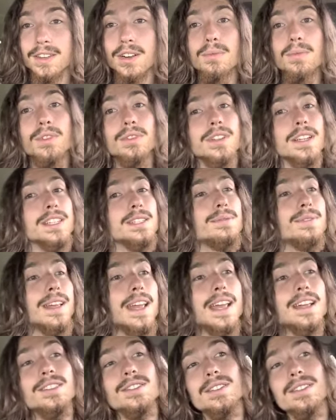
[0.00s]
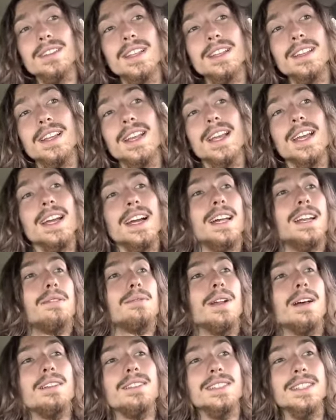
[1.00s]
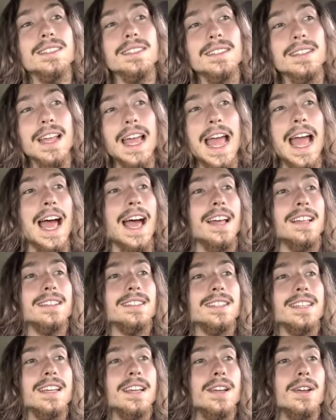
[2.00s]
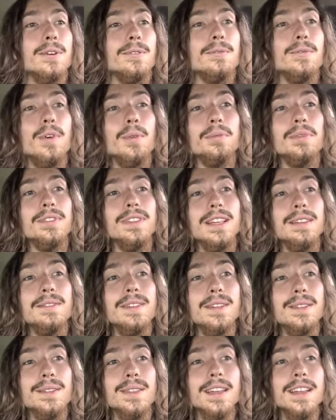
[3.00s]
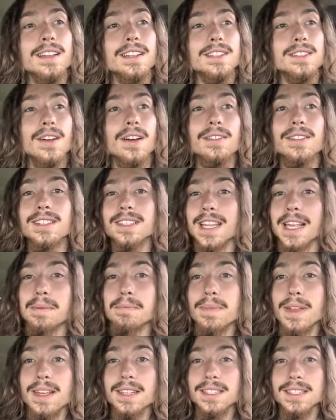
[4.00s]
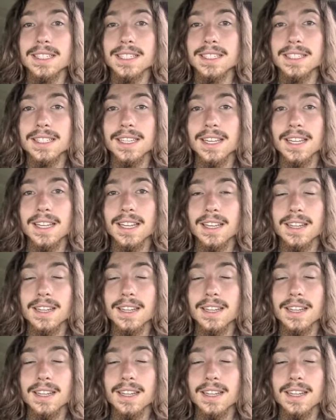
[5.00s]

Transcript: No more justification than anyone else has for believing things on the same basis,